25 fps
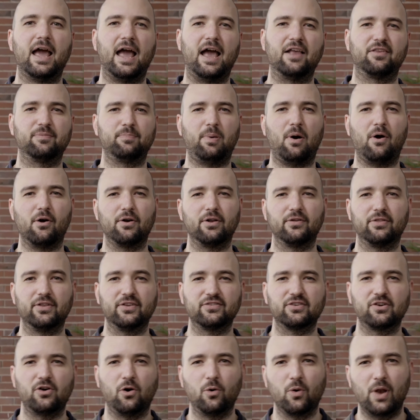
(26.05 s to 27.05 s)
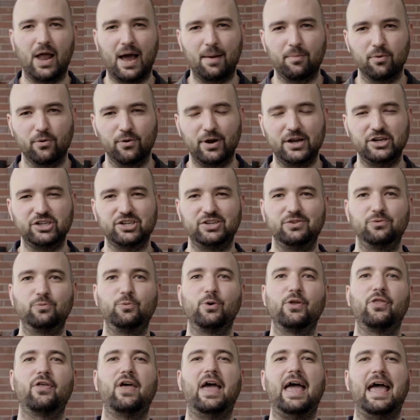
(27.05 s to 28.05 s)
as part of this collaboration
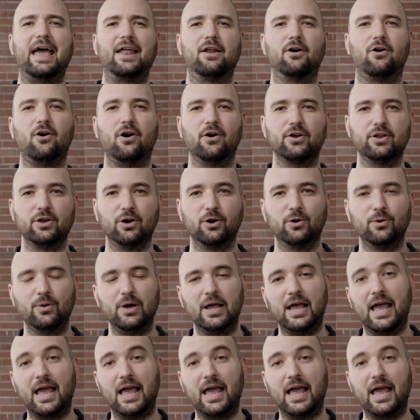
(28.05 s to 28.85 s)
with HEDD Audio.